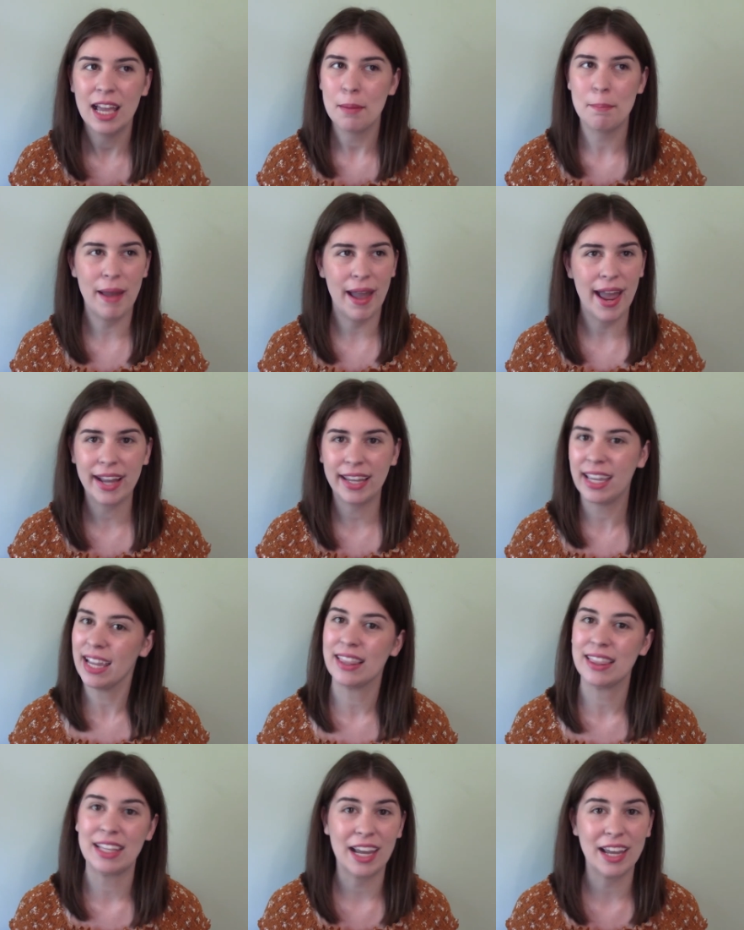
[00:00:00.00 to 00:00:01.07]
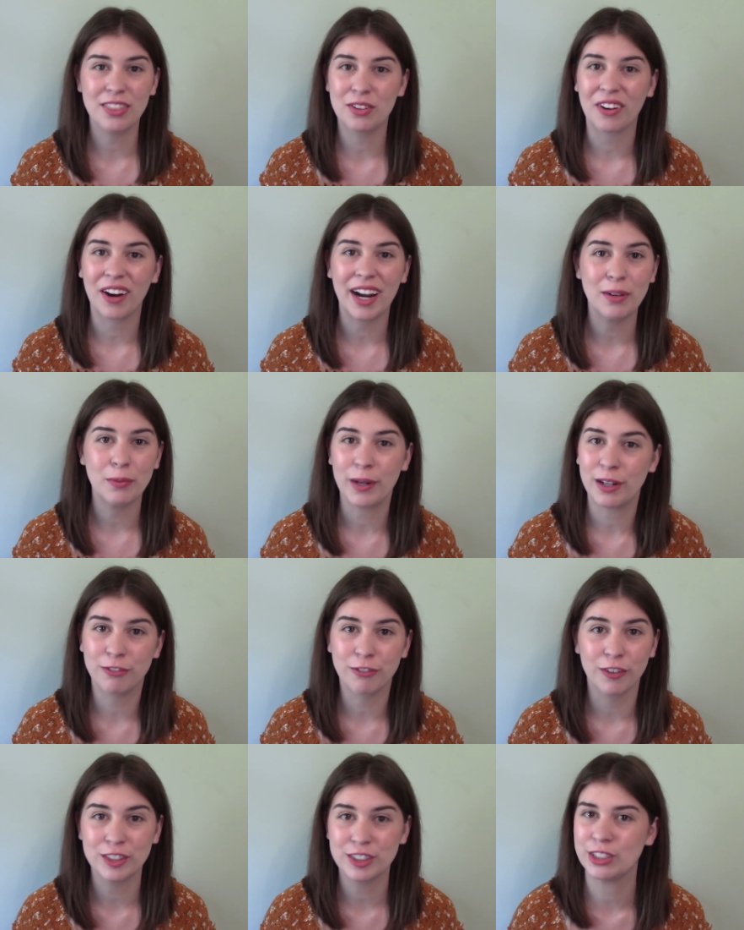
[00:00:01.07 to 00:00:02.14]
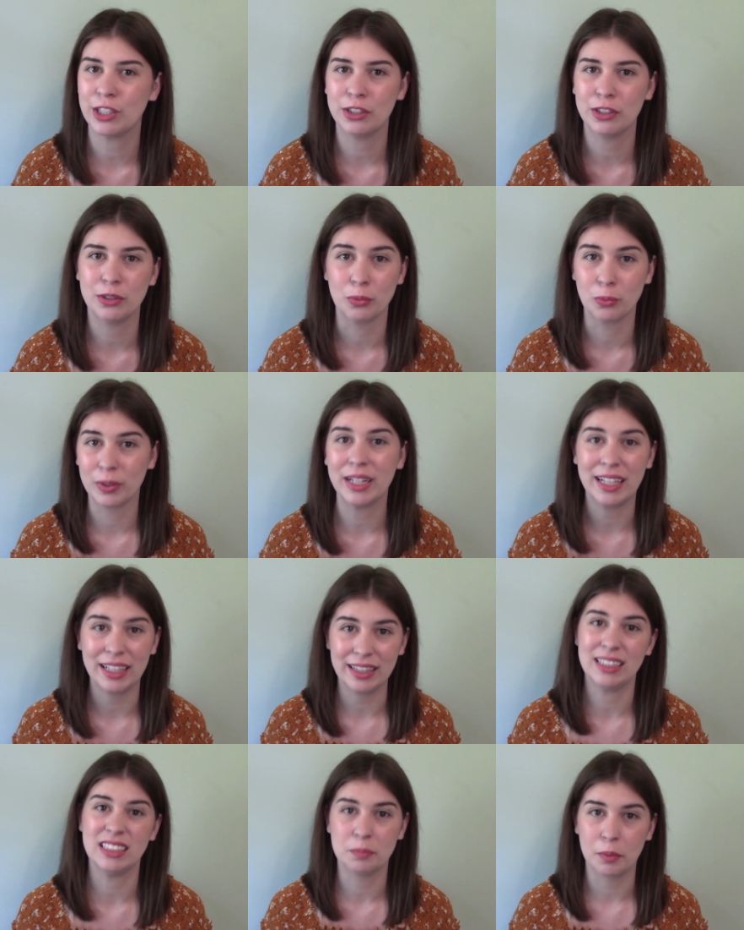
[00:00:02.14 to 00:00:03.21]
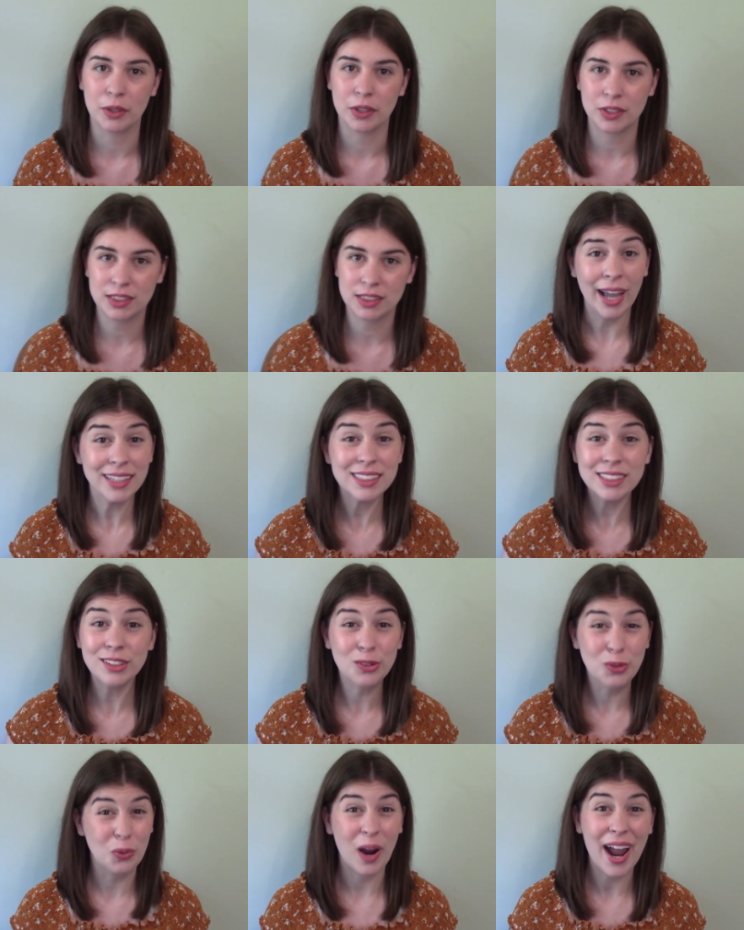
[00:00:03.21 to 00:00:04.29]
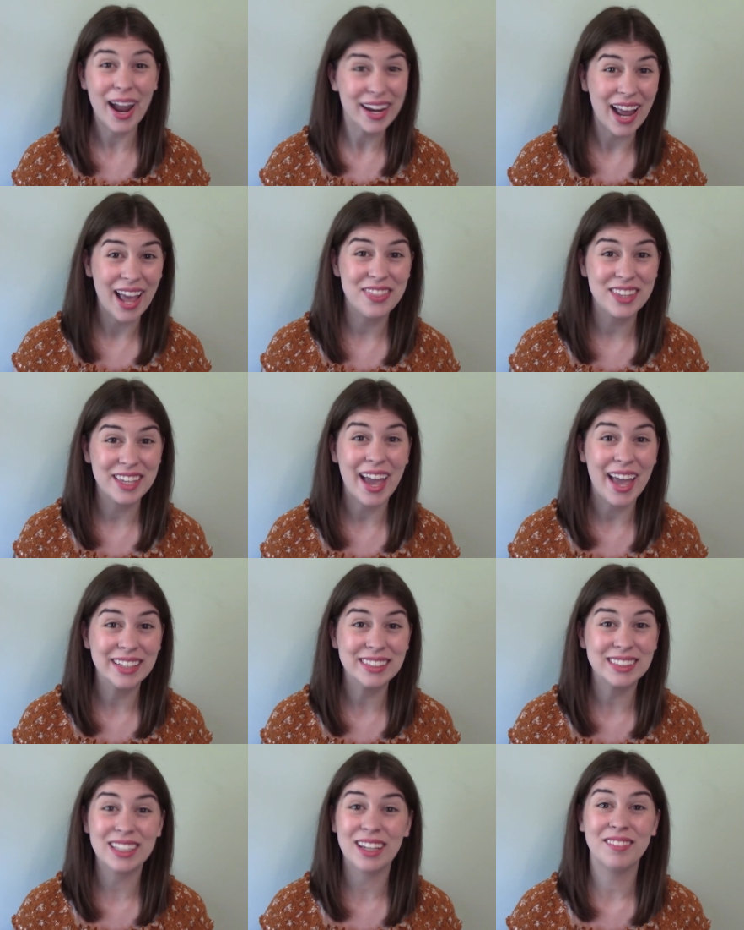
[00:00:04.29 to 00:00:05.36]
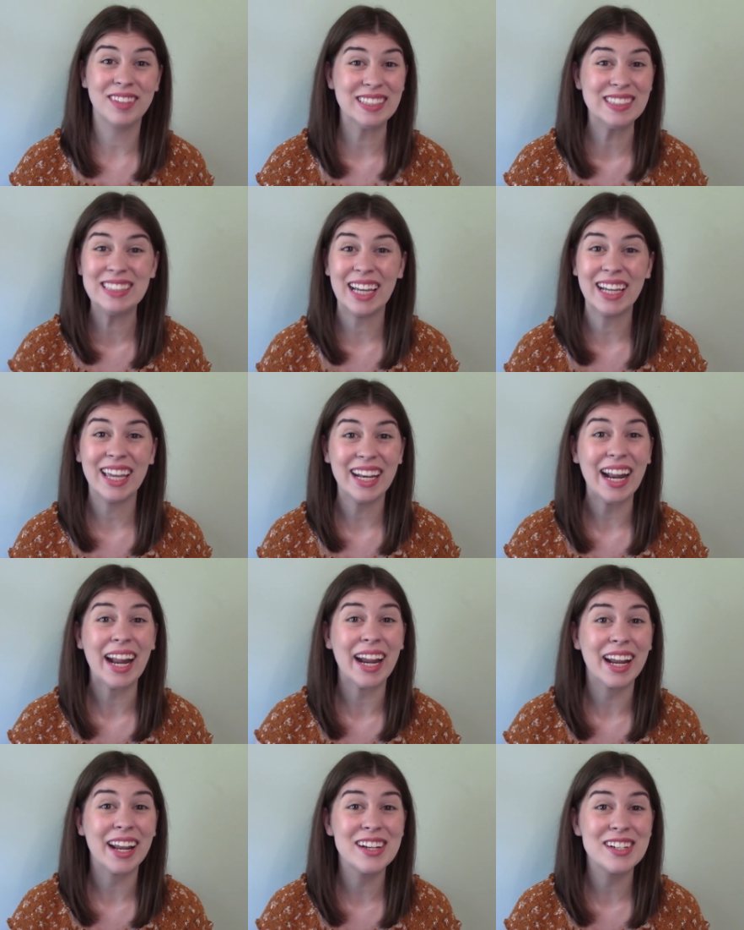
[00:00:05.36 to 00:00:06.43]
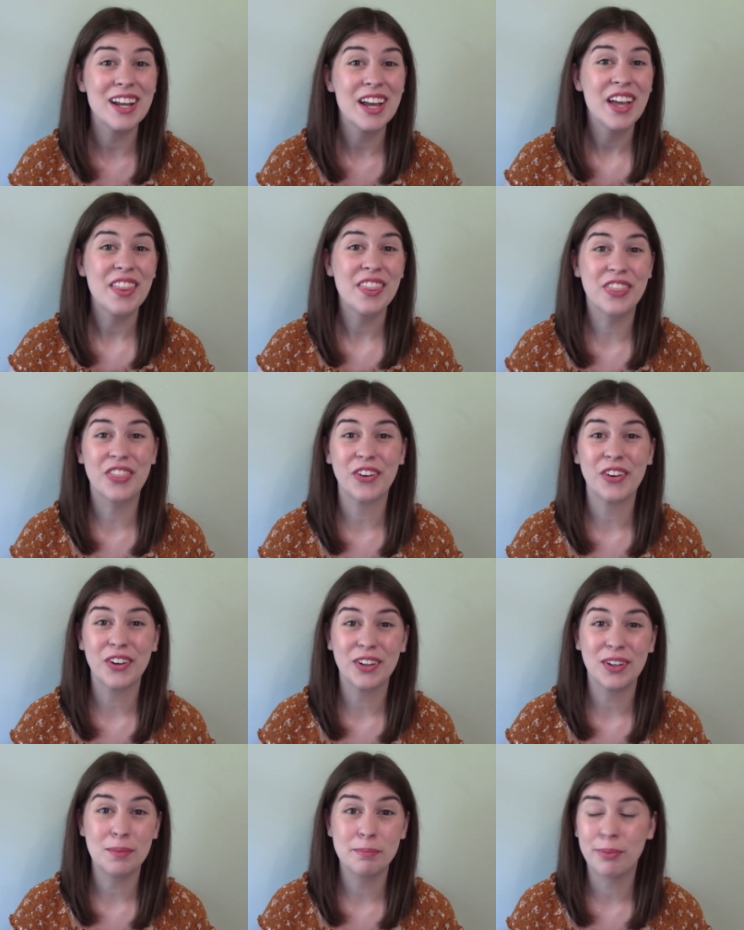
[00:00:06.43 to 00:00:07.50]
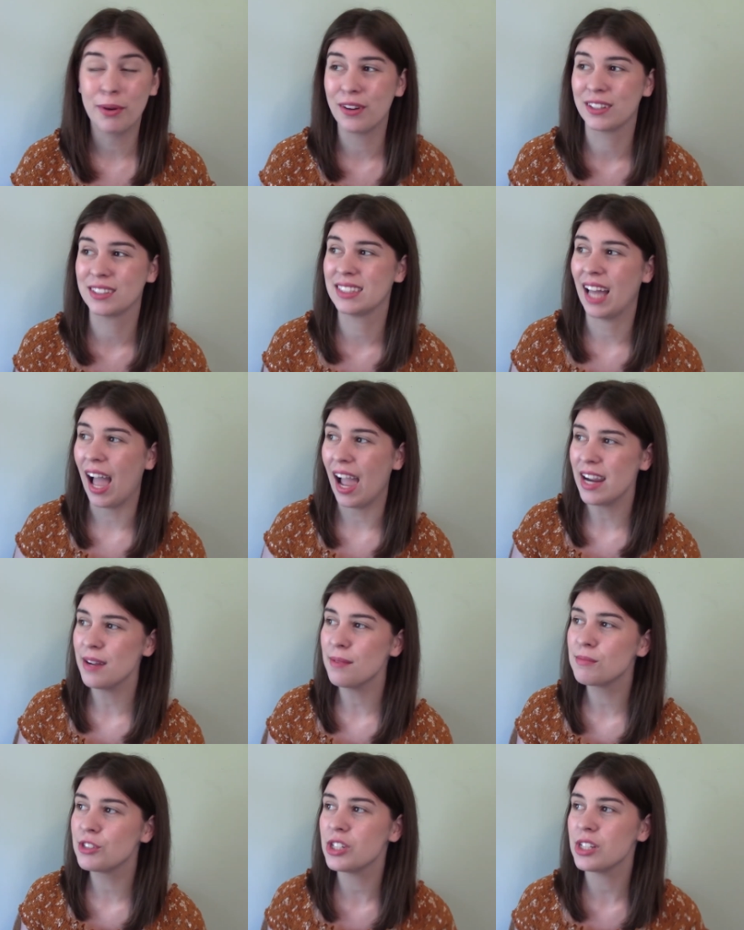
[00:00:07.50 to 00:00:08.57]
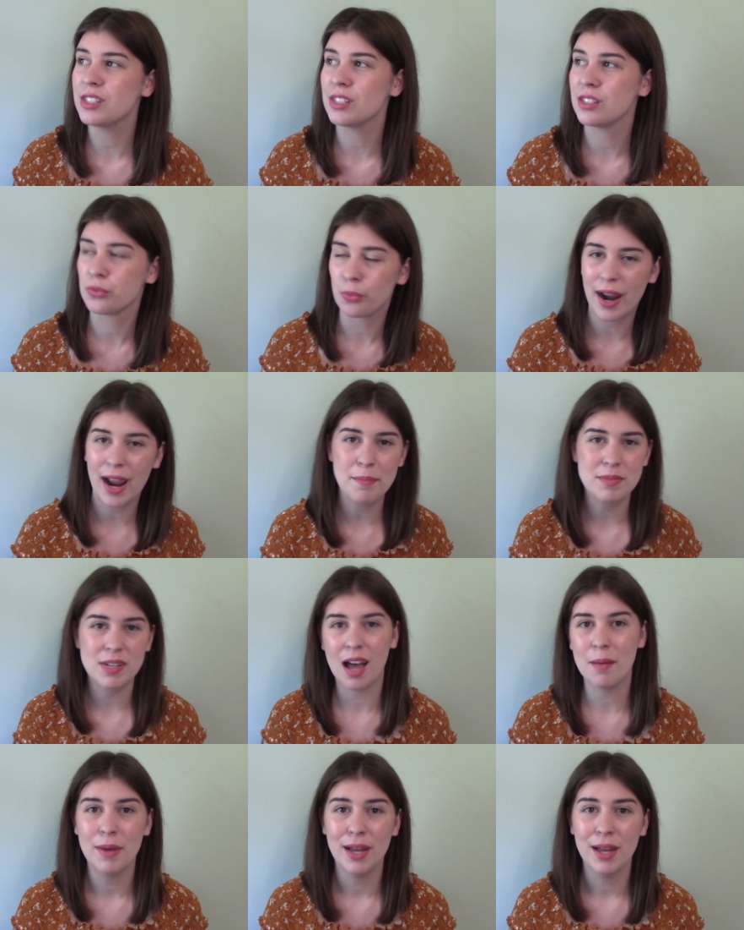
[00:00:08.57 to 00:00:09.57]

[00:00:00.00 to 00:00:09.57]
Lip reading: back in the 8th grade when I first started reading these books. I still cried at the ends of these 2nd and 3rd books. I am just as wrapped up